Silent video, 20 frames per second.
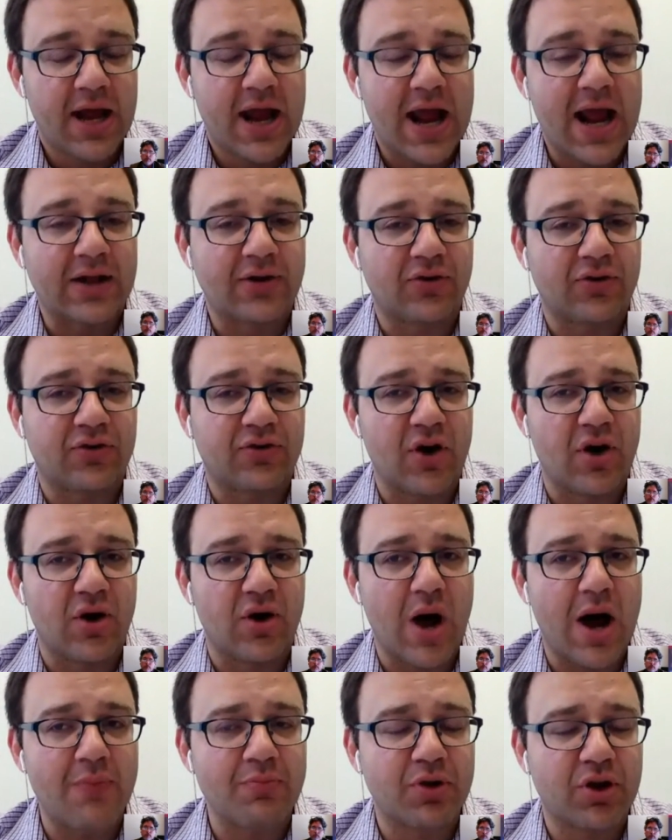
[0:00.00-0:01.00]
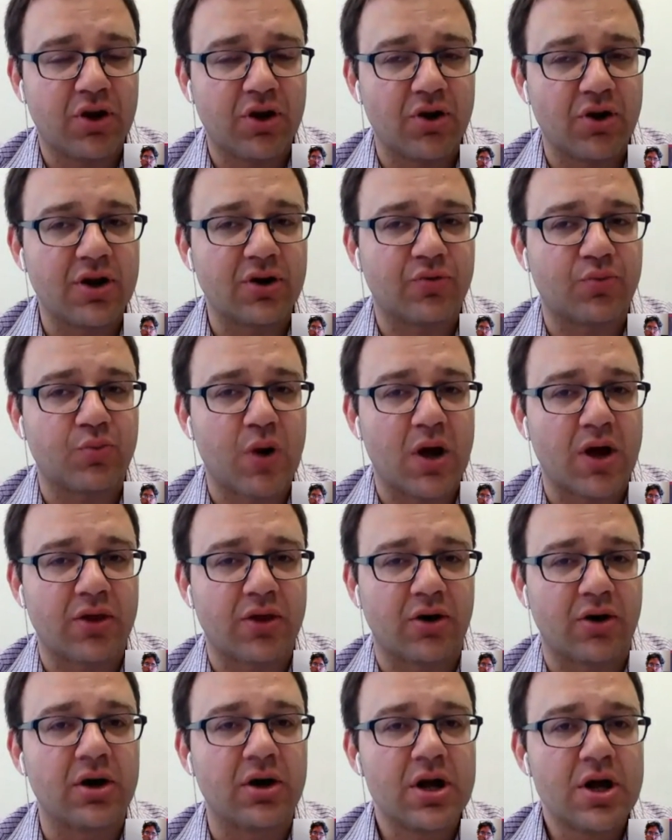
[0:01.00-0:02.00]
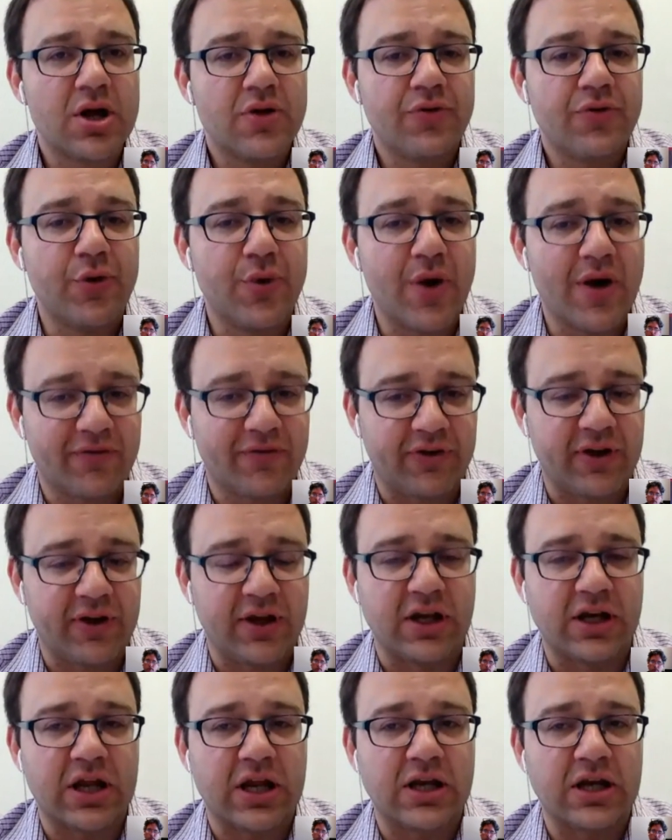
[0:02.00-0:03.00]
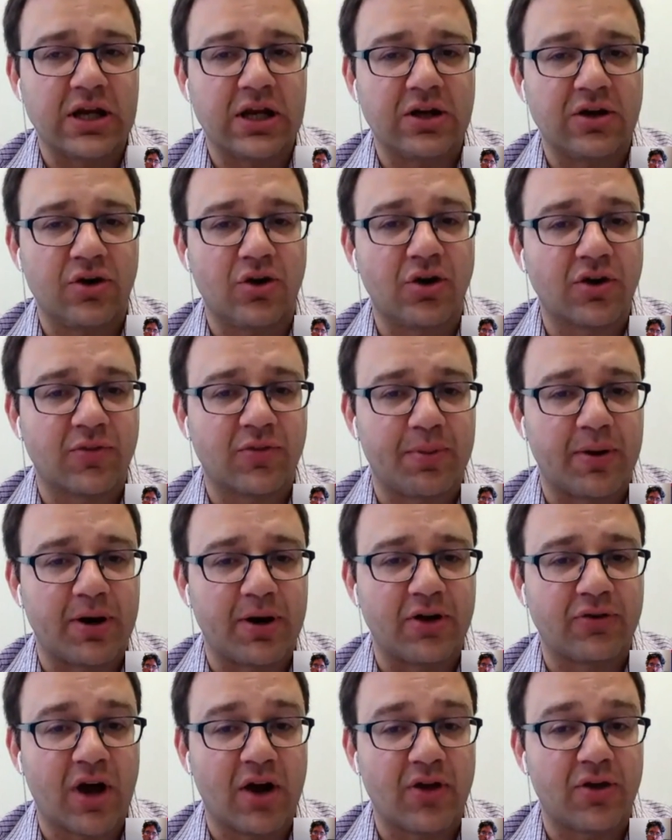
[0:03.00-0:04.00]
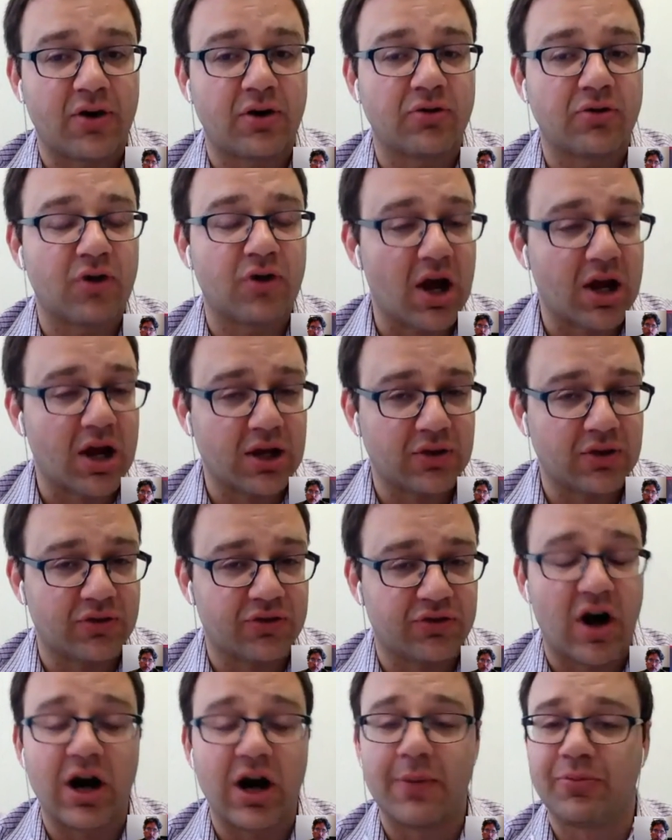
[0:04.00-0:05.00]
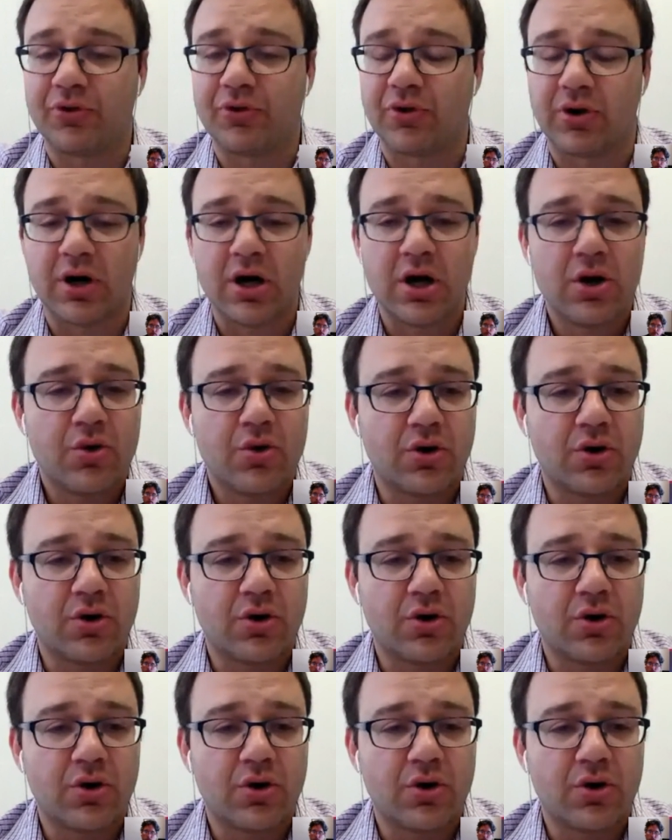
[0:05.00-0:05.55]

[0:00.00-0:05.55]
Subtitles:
And so I'm curious whether you have seen in your experience, either talking to startups or